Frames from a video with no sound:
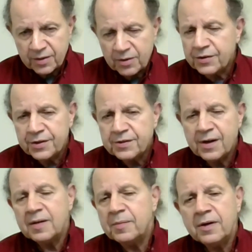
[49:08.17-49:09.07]
or they're
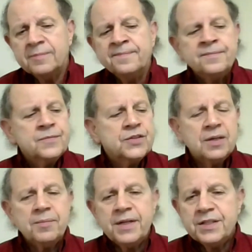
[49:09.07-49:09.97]
talking about
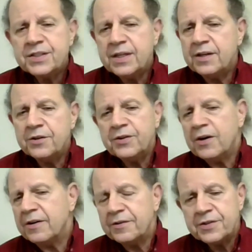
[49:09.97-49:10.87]
somebody's son or
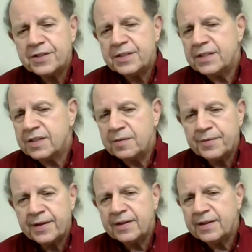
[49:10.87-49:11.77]
daughter just did
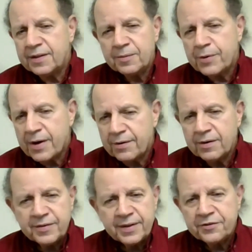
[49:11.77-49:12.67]
something that they're proud
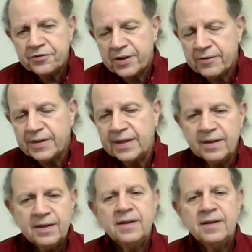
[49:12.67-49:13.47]
of and they're sharing it.